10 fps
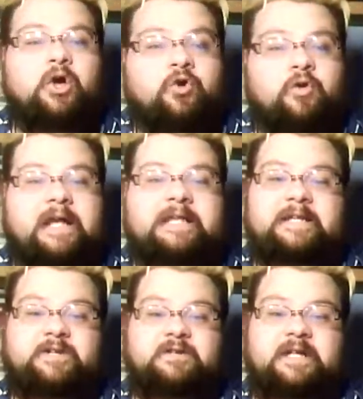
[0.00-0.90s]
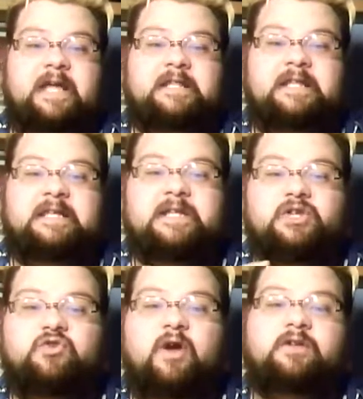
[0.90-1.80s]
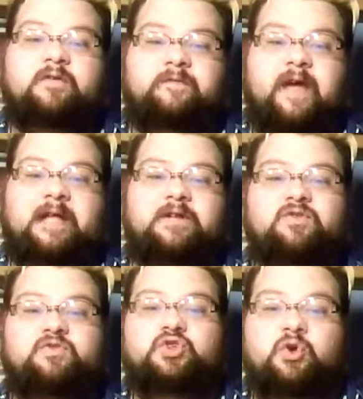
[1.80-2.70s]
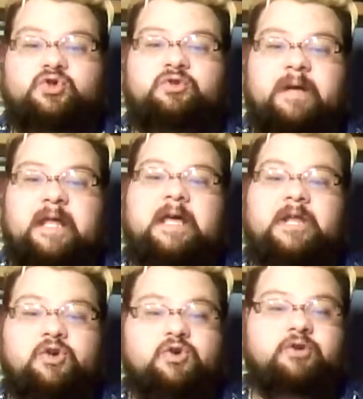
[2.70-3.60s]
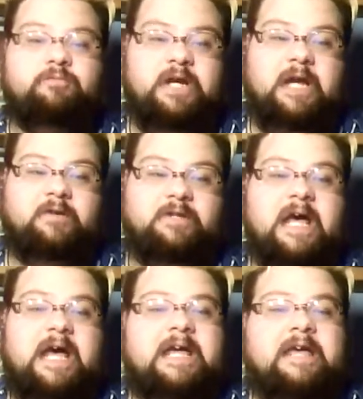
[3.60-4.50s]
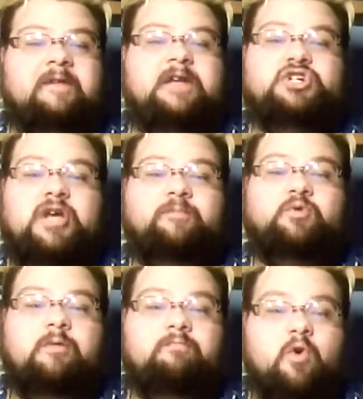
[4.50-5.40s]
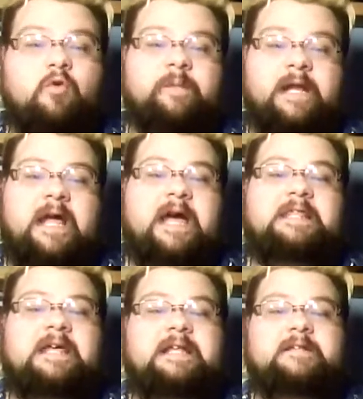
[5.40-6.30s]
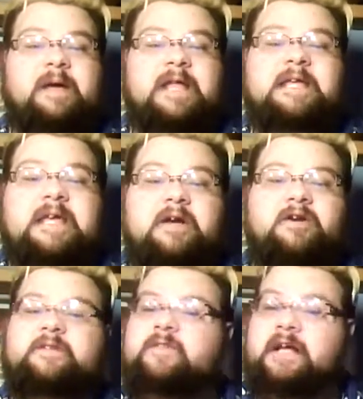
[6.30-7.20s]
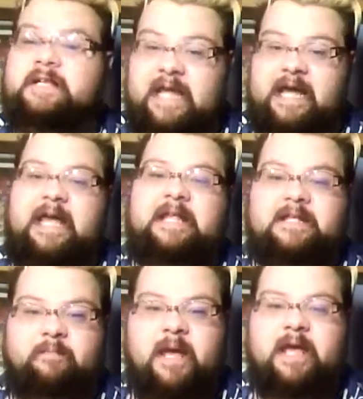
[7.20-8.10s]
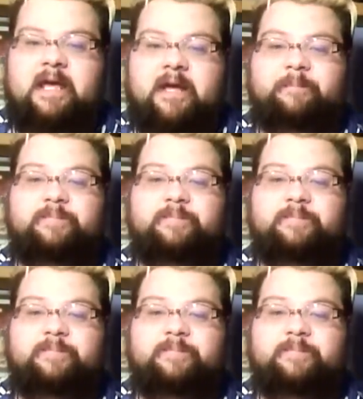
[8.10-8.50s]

Critics entertain these disgruntled fans through social media and YouTube channels, giving shape to a movement that has been years, if not decades, in the making.